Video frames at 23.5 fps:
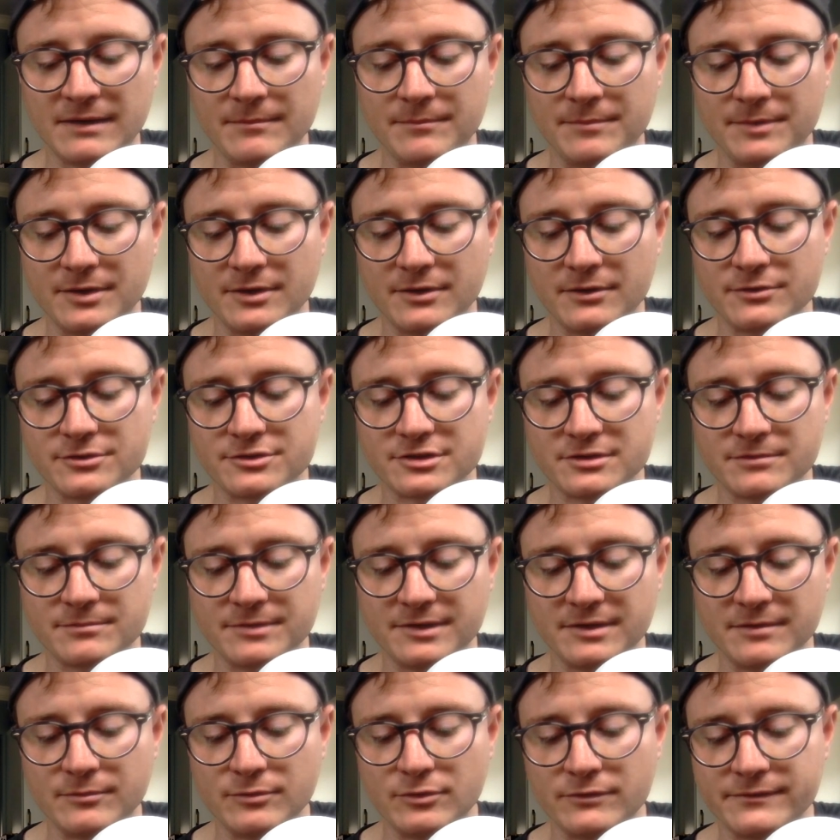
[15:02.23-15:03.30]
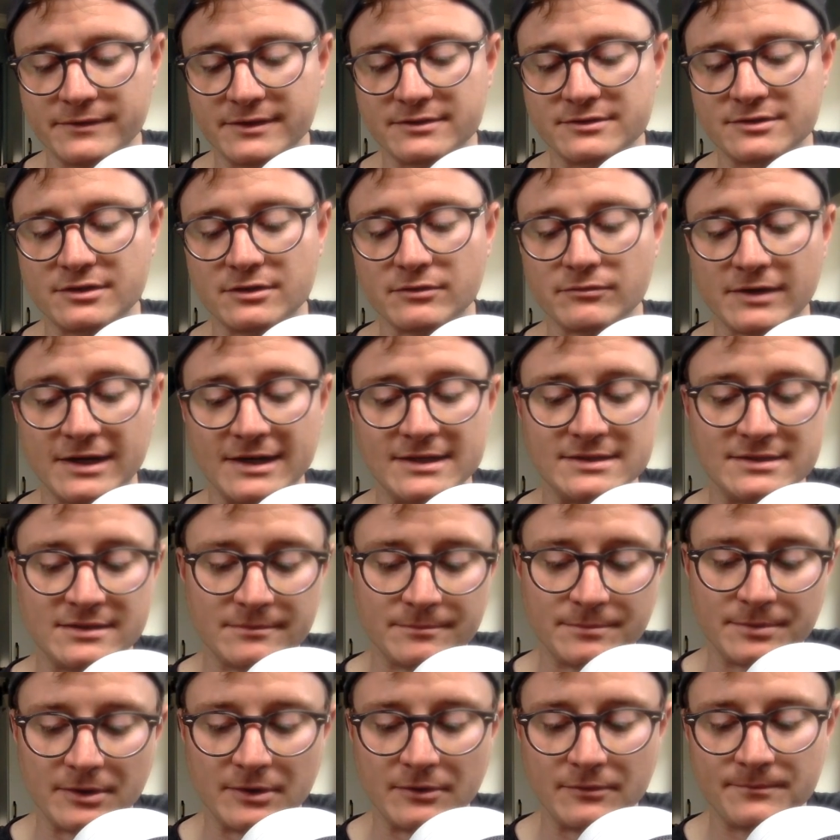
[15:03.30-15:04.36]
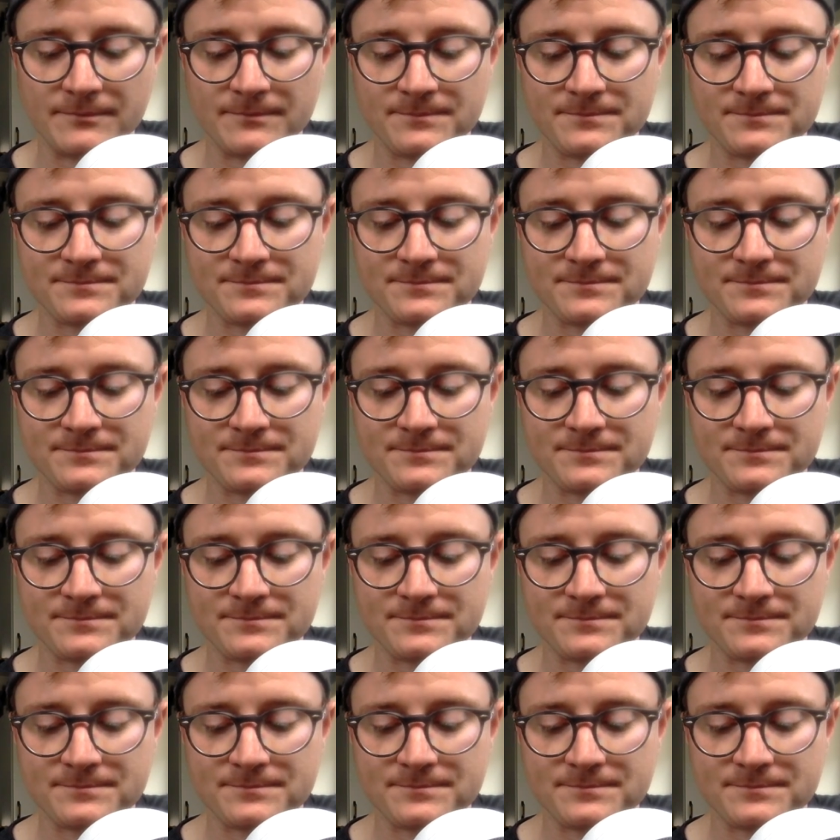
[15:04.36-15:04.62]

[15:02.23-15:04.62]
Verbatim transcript: bow should be moving to the right tempo.